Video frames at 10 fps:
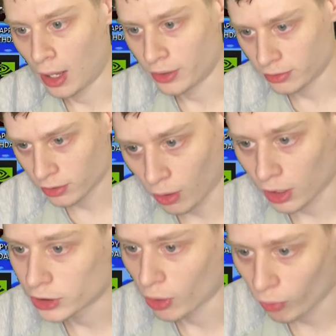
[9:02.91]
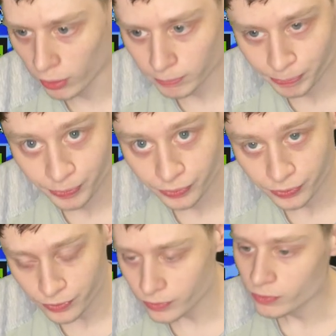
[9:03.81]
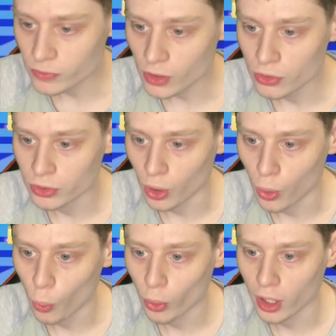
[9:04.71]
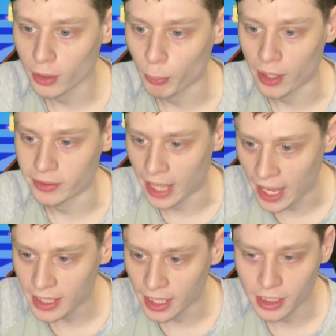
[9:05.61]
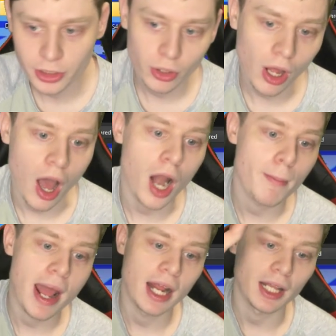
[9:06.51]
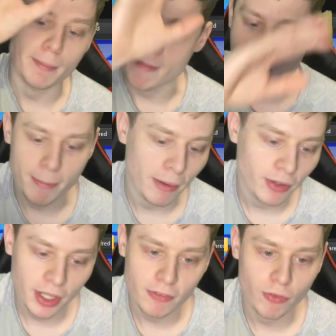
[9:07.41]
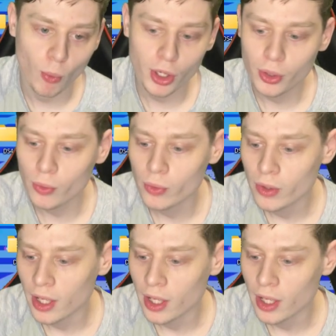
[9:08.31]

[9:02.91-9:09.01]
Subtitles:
This is controller, so we're going to press that, and it should automatically map everything for you,